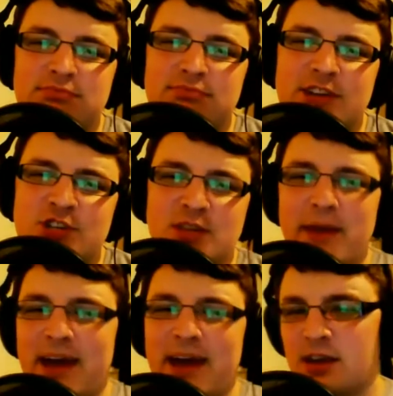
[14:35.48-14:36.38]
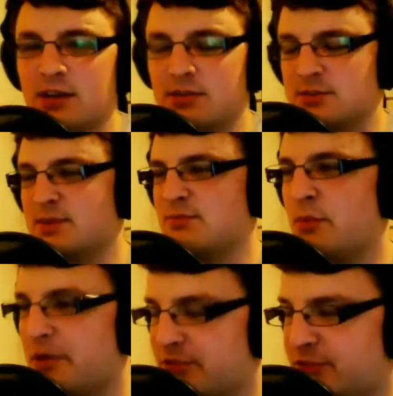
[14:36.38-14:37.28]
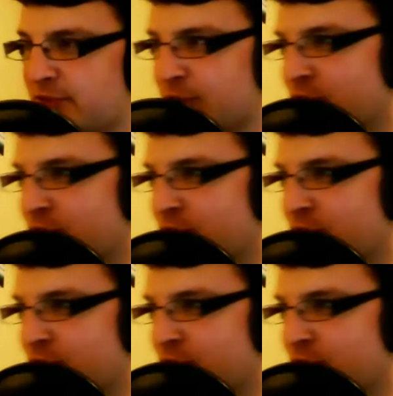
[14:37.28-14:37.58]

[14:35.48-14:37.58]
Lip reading: It's just the main titles, but 1 to 4.